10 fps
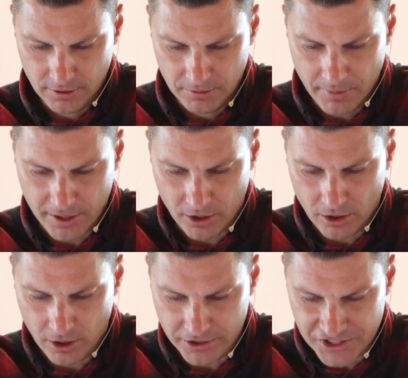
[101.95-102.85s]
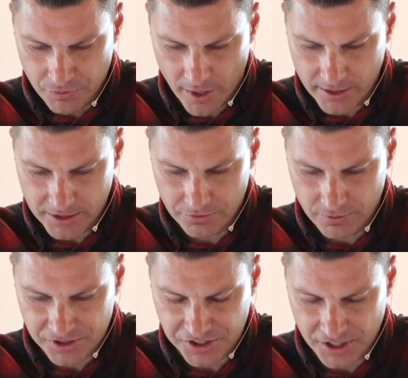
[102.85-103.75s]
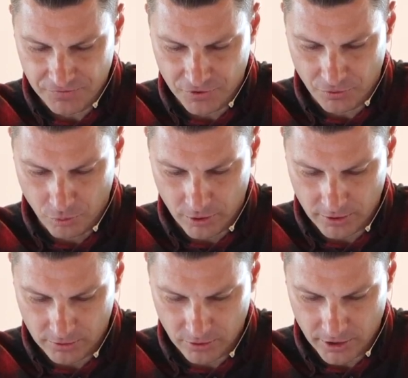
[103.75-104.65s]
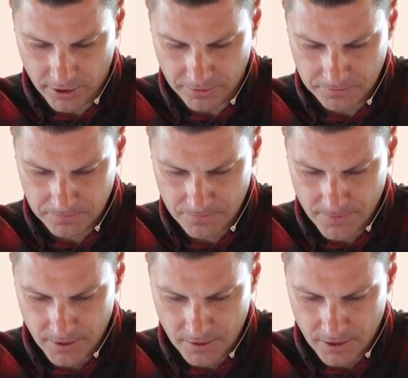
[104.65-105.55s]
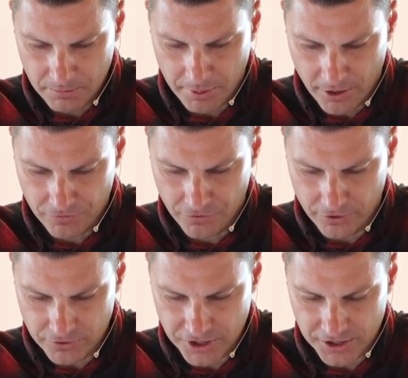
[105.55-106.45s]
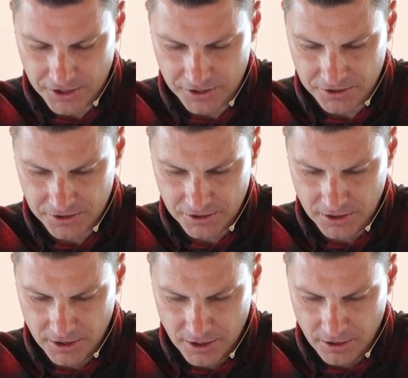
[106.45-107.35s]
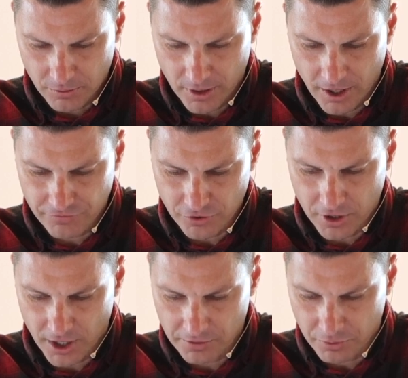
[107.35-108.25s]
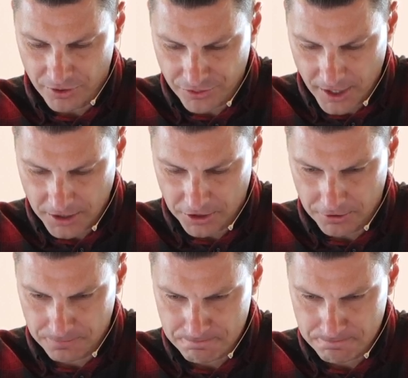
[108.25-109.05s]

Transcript: Make our hearts ready to receive your word, Lord, and bear fruit, Jesus. We love you, God. We thank you.